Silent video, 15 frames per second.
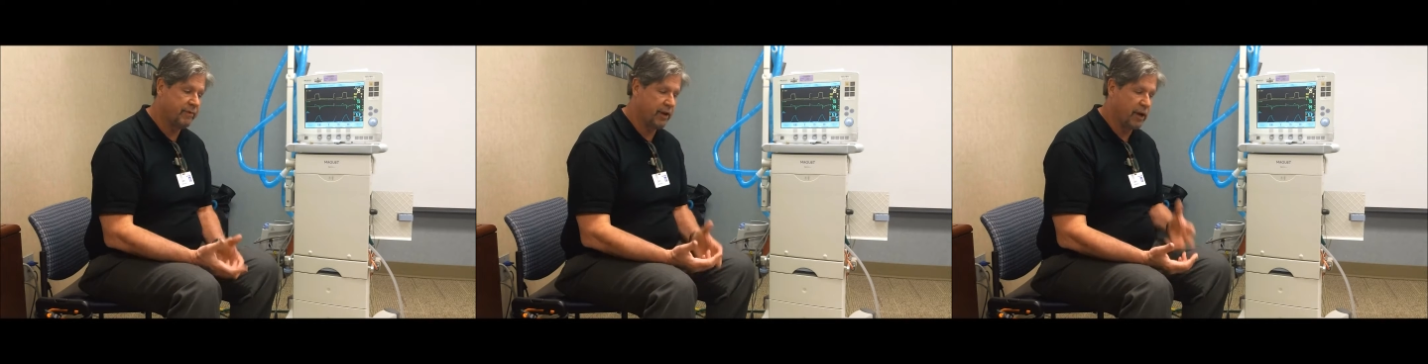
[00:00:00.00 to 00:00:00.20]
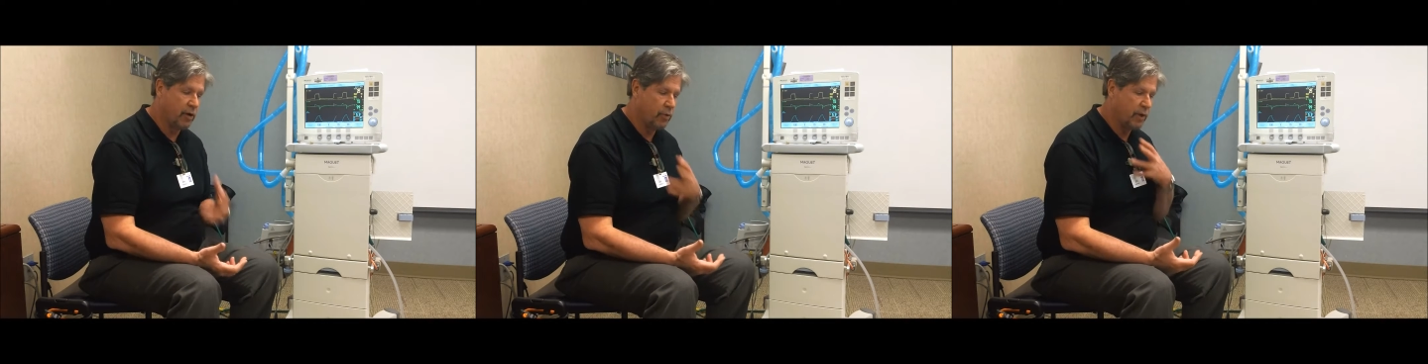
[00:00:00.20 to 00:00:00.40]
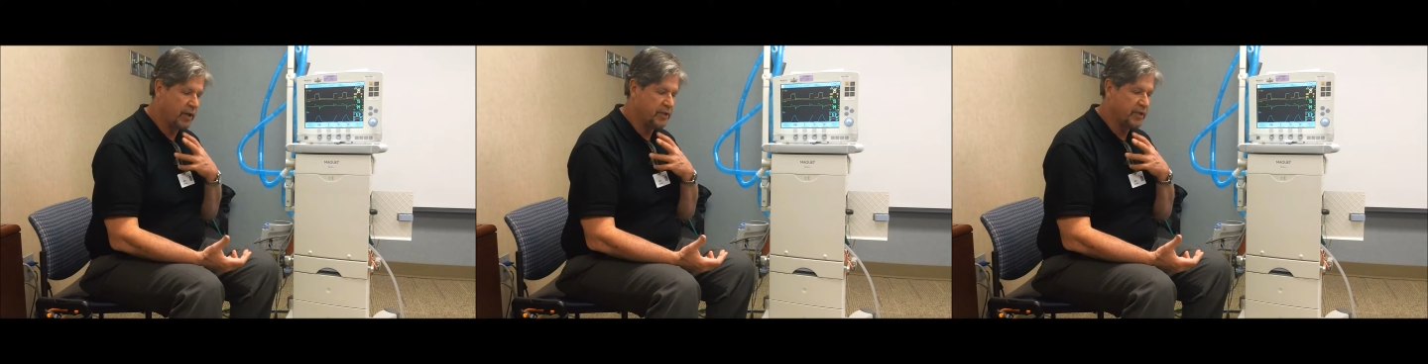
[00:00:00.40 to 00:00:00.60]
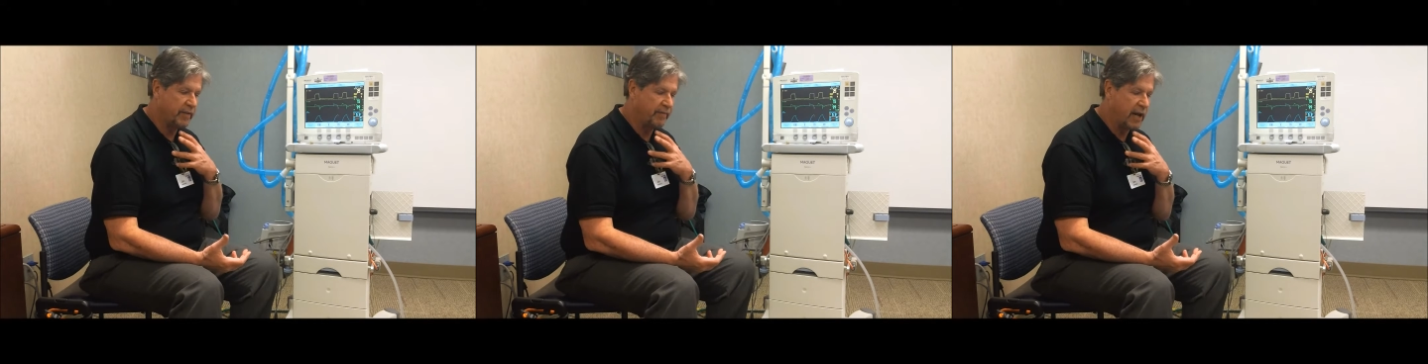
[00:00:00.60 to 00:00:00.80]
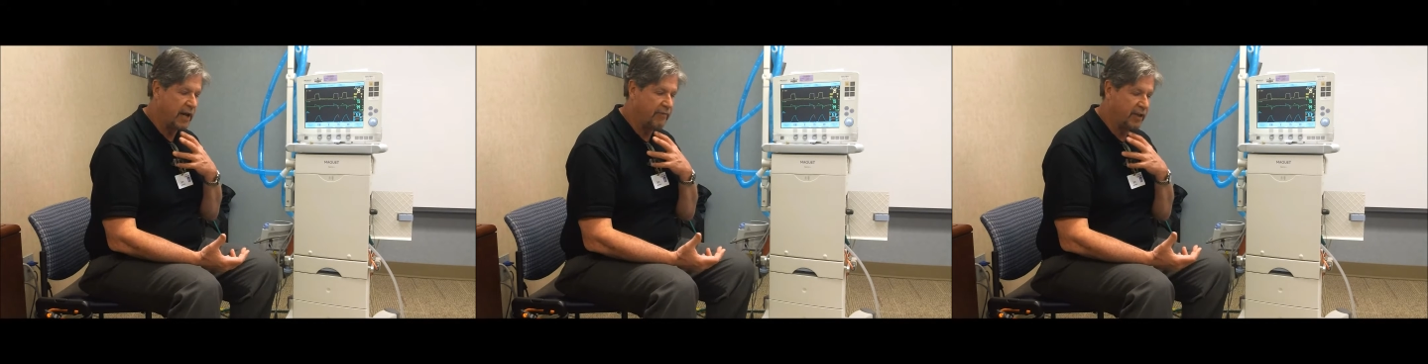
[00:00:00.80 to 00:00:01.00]
when it's
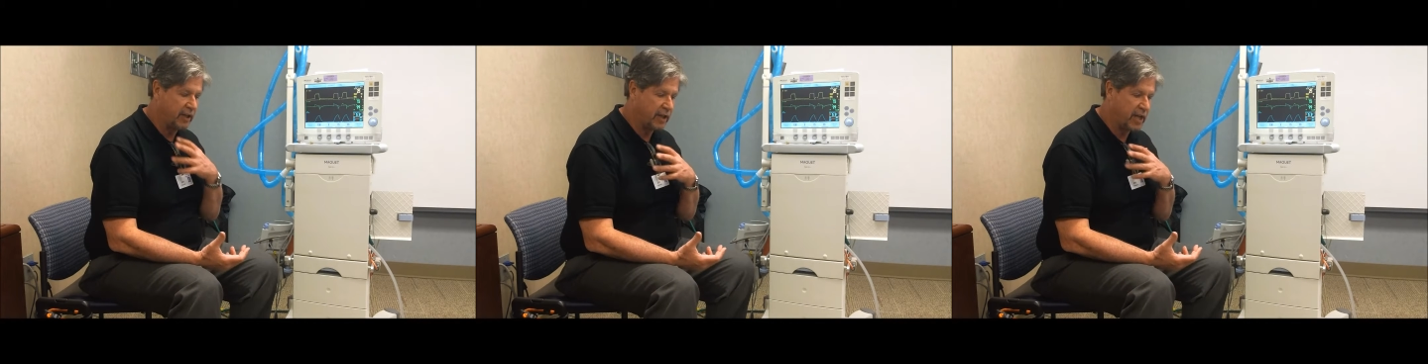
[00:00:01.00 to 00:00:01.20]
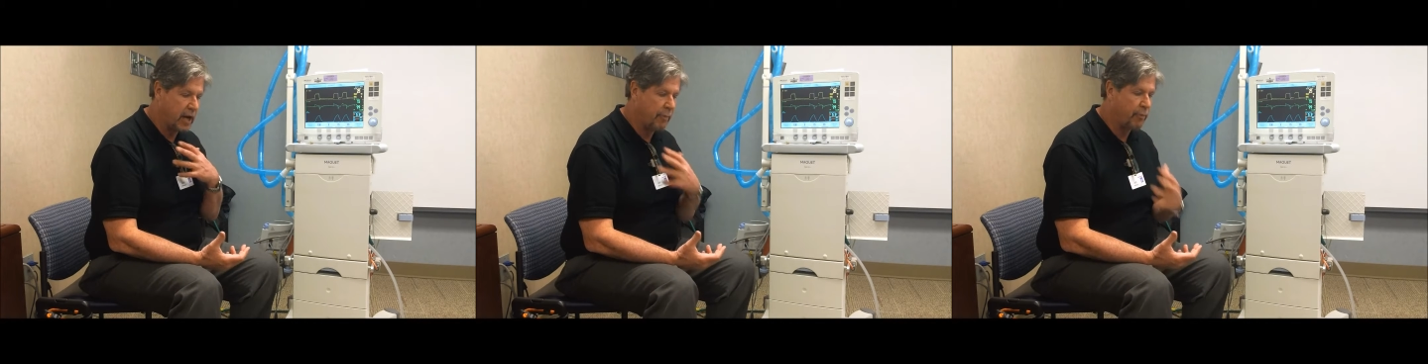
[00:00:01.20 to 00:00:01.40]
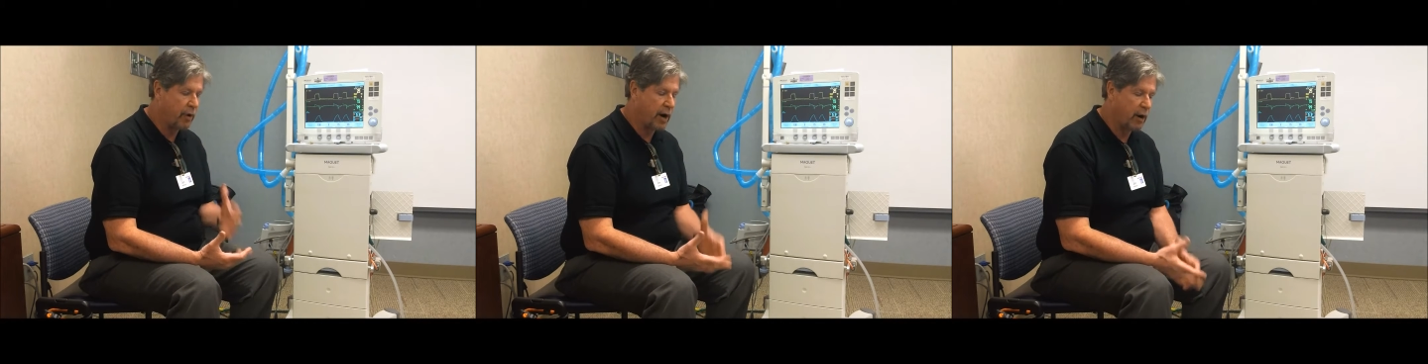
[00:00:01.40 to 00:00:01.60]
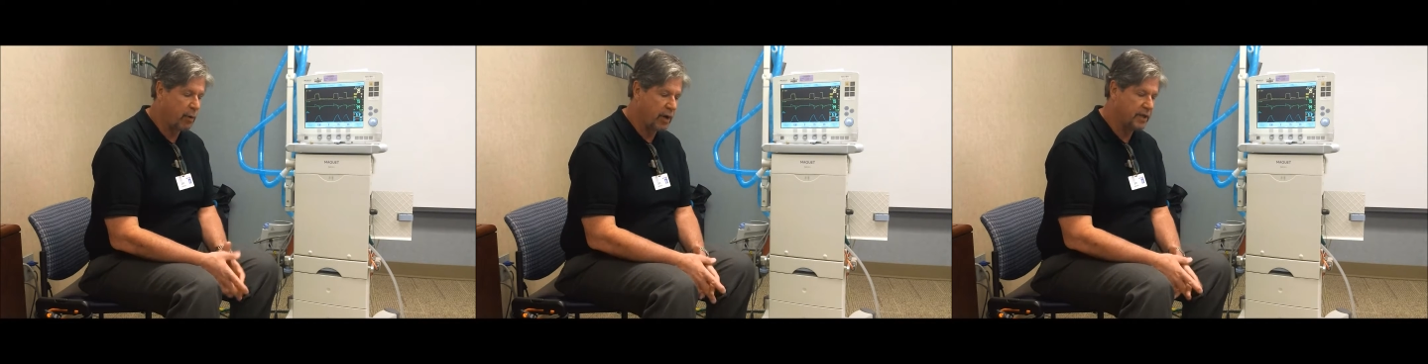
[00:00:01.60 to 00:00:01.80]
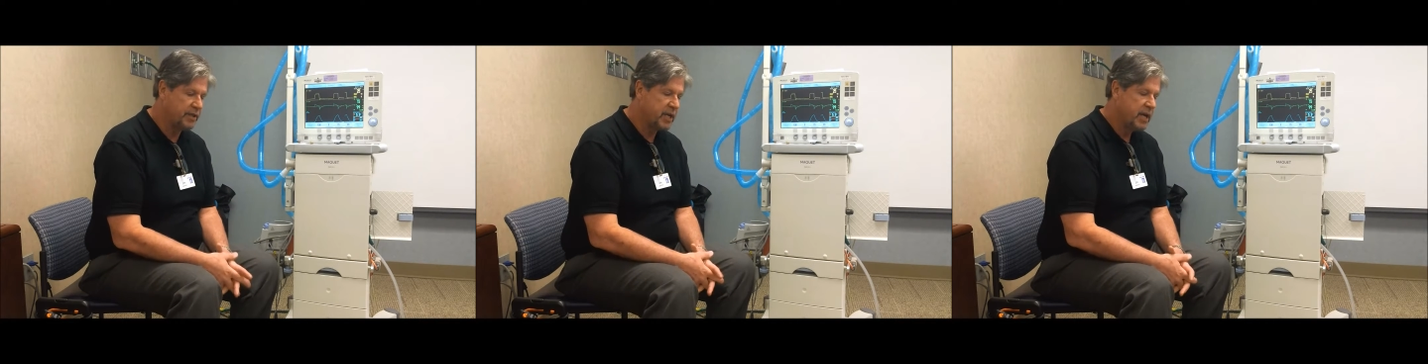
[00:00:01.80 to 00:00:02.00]
involving the upper
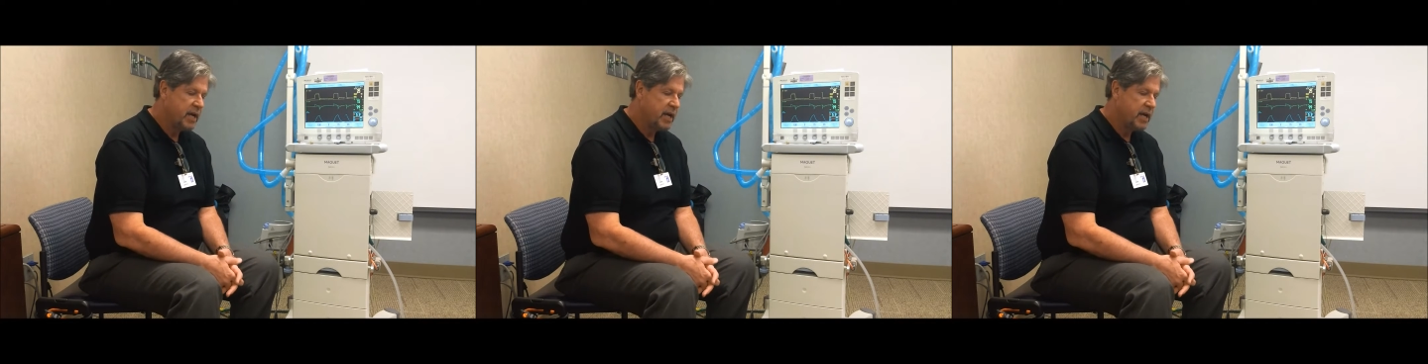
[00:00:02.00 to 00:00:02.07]
airways.